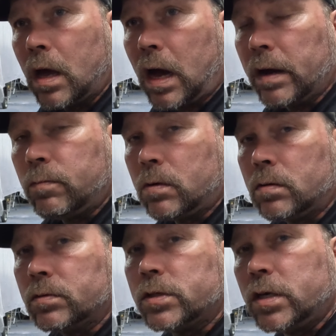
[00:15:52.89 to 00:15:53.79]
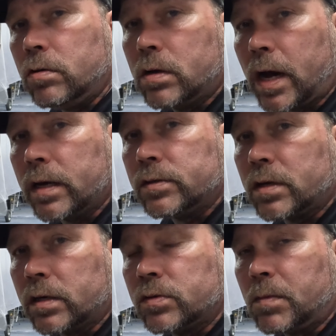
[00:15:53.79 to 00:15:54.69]
I will see you guys
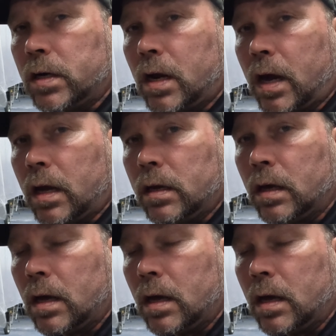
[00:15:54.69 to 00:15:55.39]
next Monday.